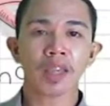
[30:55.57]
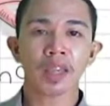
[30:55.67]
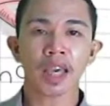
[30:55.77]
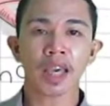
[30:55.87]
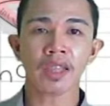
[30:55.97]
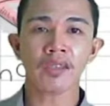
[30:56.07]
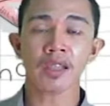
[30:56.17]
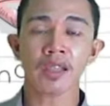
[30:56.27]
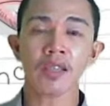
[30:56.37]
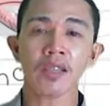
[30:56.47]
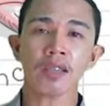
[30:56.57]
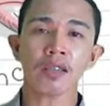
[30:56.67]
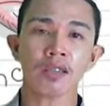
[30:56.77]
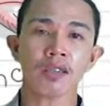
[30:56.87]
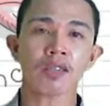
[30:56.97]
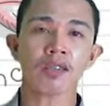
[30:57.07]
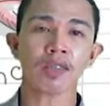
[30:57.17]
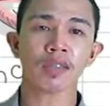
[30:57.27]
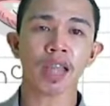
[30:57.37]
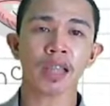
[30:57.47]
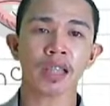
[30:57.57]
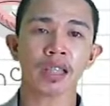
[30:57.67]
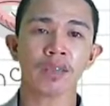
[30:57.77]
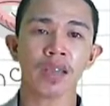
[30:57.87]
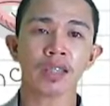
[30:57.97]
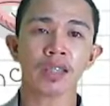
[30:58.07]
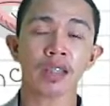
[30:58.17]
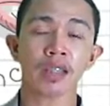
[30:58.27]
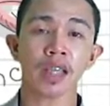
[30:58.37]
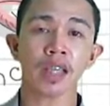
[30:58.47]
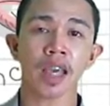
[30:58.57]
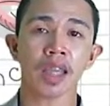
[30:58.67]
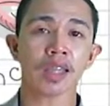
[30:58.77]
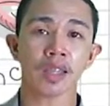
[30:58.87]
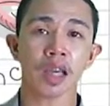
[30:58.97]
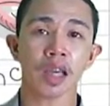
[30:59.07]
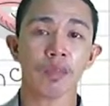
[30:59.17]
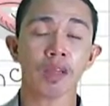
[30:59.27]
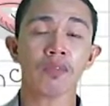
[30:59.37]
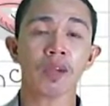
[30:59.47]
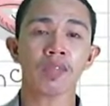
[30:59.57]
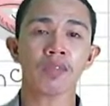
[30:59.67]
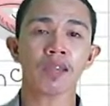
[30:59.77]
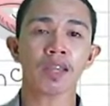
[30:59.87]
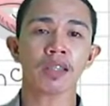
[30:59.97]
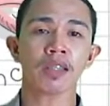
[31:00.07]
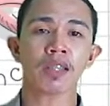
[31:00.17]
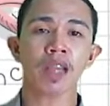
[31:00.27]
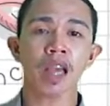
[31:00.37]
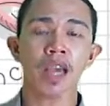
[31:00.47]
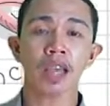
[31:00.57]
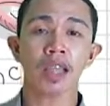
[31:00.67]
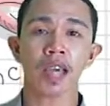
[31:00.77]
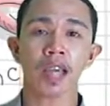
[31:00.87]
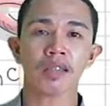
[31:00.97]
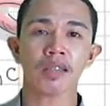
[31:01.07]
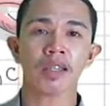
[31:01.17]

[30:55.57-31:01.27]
S here refers to standard deviation, n is the number of observations, and x is